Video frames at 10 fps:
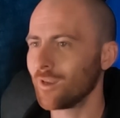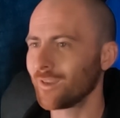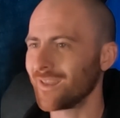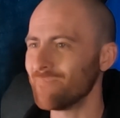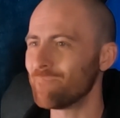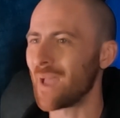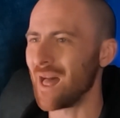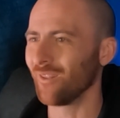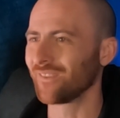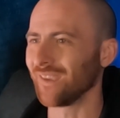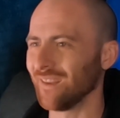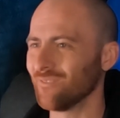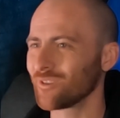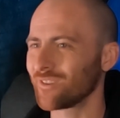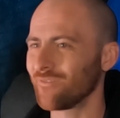look at him pelting.
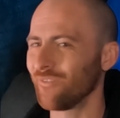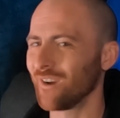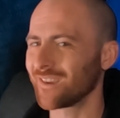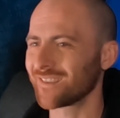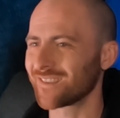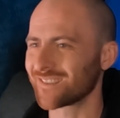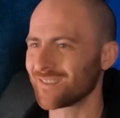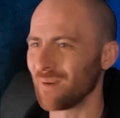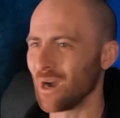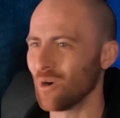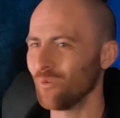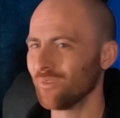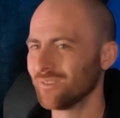What the fuck is this about?